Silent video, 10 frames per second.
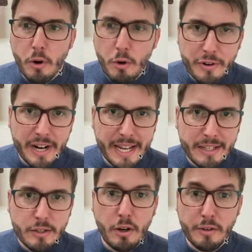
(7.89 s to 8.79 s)

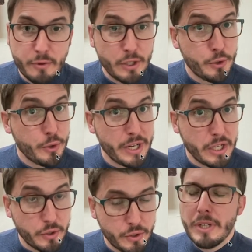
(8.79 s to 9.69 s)
overhangs of
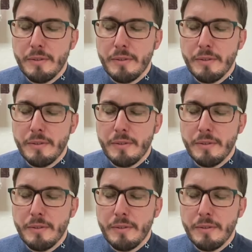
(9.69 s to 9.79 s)
restorations.